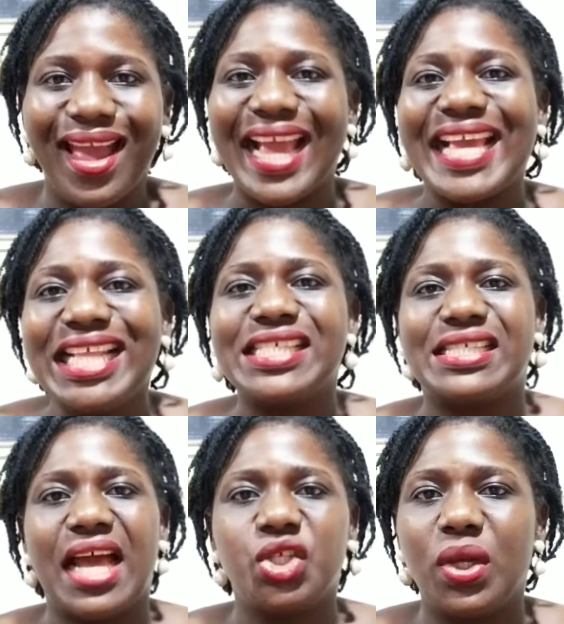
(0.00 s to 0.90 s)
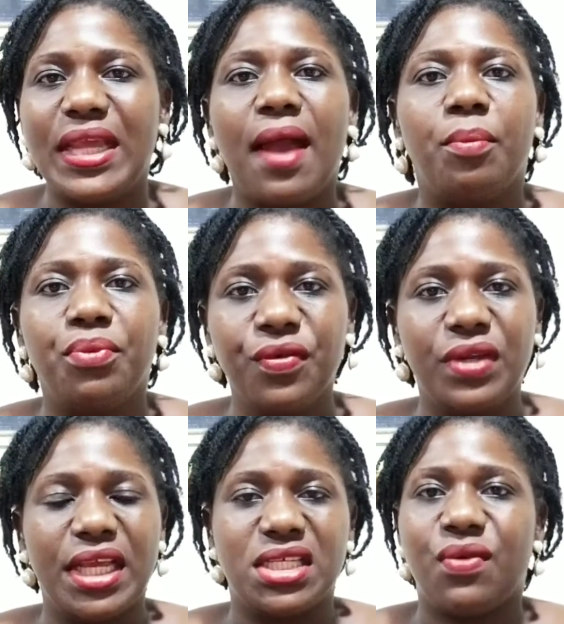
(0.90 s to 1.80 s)
It is actually a
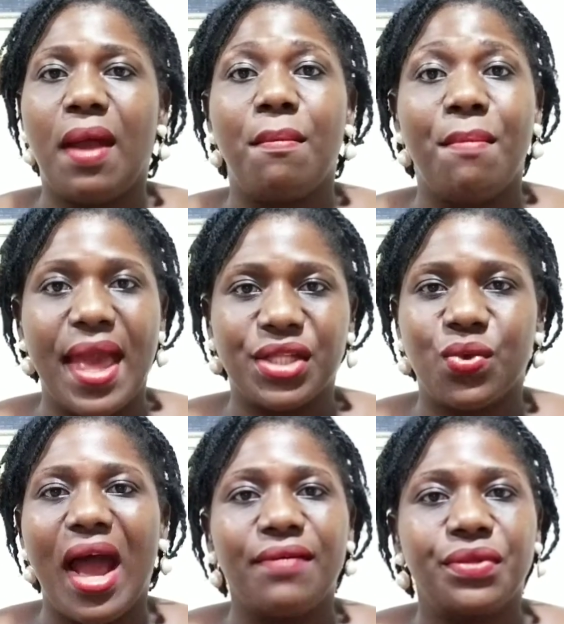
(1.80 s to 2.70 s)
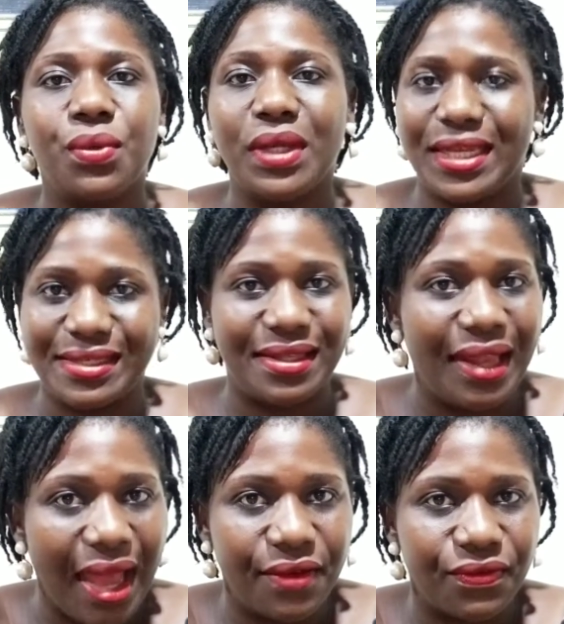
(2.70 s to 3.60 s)
privilege for a man to have you in his
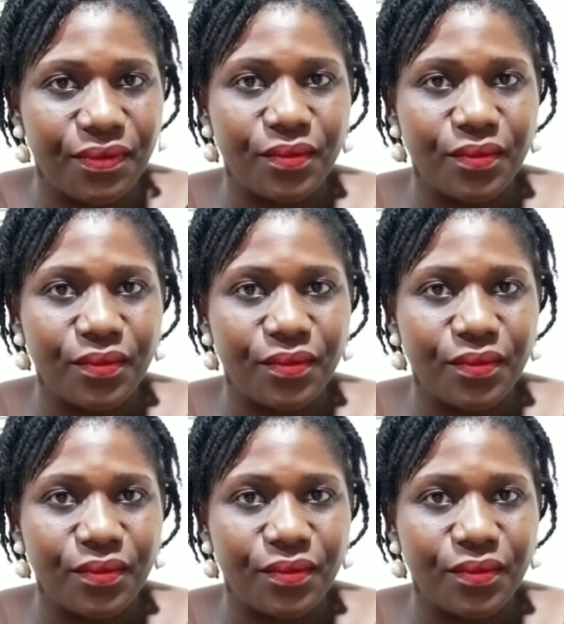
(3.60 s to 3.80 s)
life.